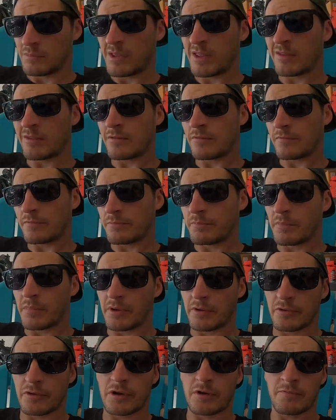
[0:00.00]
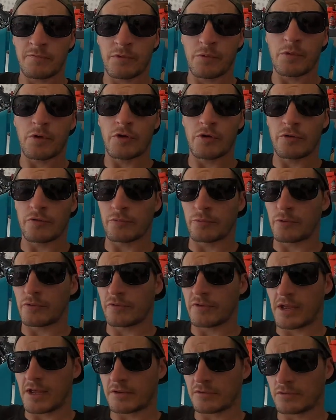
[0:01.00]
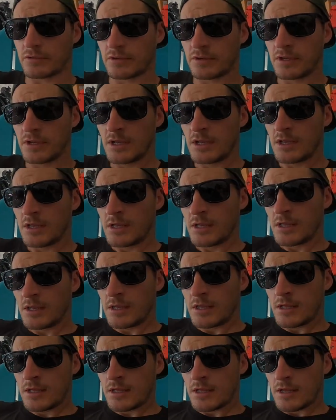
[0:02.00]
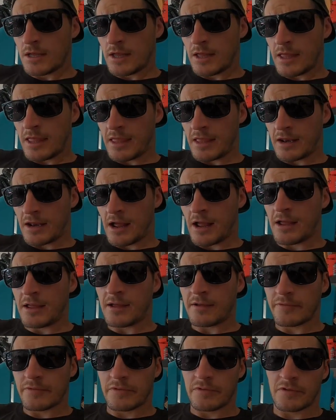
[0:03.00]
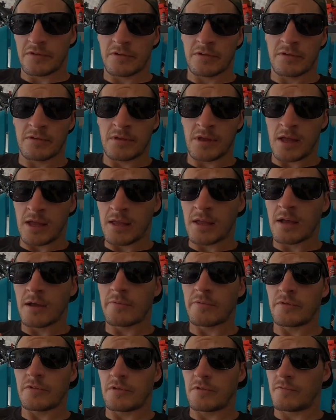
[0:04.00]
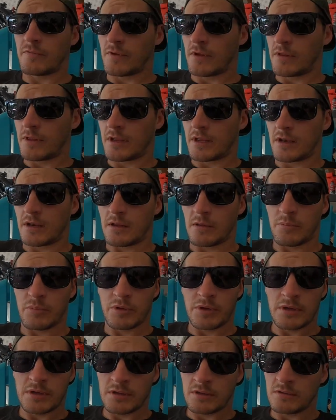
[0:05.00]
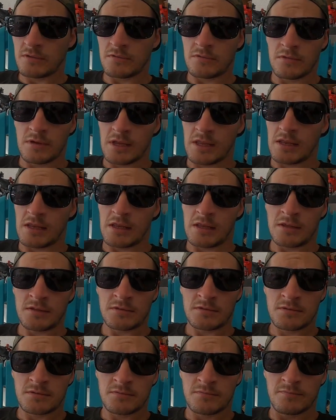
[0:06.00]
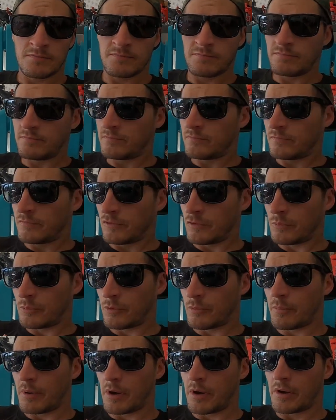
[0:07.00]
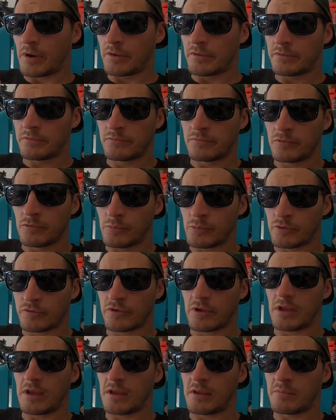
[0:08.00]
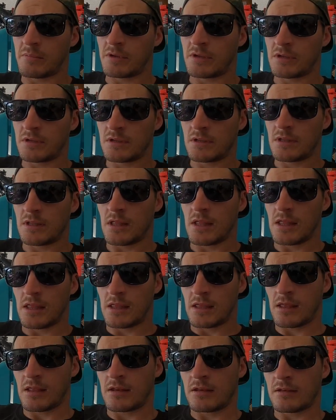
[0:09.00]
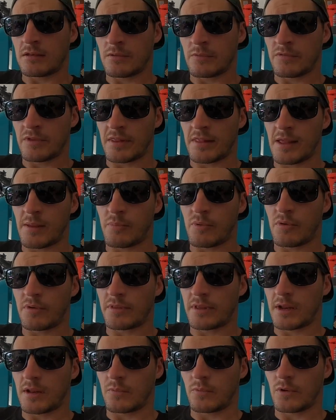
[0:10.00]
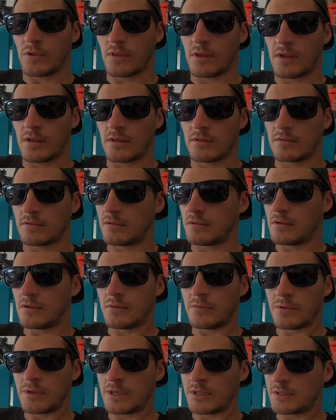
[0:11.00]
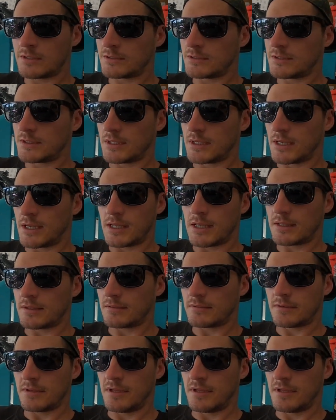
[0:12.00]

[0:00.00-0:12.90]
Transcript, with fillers: He may have muttered a few curse words actually, and I obviously, I obviously felt like a complete idiot, super embarrassed, super shamed, and it was at that point that I realized, you know what, I,